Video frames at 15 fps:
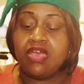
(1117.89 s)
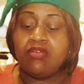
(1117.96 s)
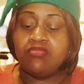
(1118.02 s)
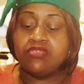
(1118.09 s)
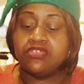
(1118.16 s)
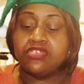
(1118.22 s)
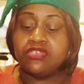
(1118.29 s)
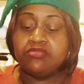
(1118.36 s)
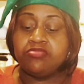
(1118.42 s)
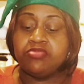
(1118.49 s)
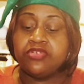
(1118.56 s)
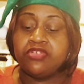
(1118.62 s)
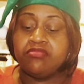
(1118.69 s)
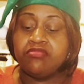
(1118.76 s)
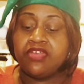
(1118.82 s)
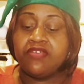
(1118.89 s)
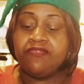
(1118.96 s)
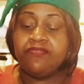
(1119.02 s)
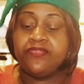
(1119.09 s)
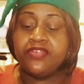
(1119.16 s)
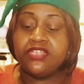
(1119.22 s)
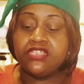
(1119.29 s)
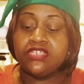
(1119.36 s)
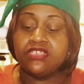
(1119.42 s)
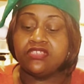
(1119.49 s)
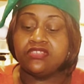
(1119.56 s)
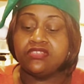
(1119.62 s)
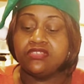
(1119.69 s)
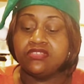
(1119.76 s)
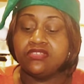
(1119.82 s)
I want to put my
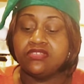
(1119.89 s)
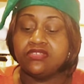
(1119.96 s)
filling